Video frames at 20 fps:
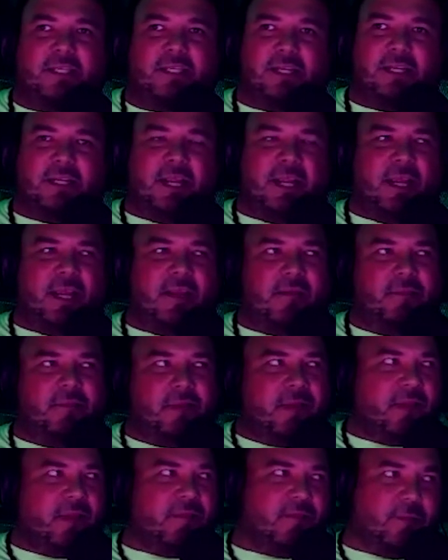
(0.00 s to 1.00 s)
and
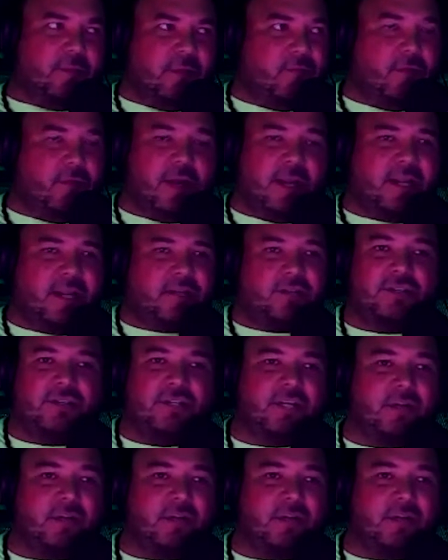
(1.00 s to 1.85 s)
even been really interested.